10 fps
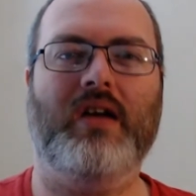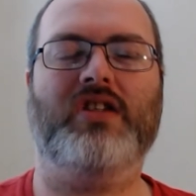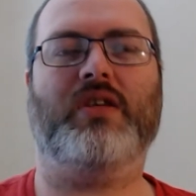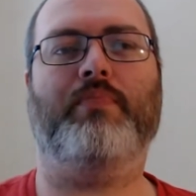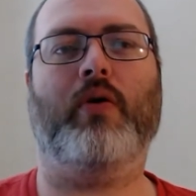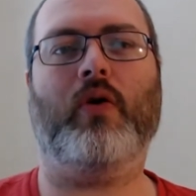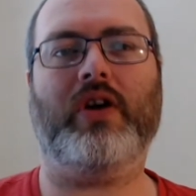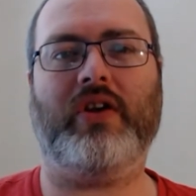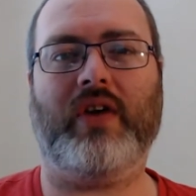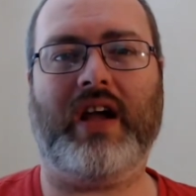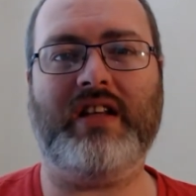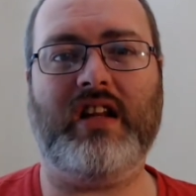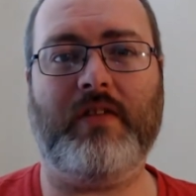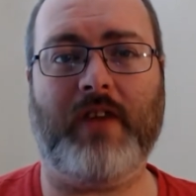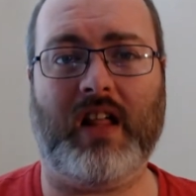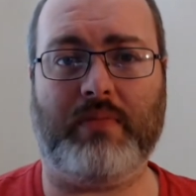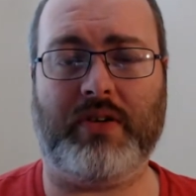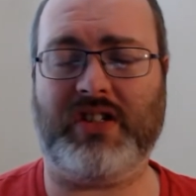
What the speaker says: Support your indie developers,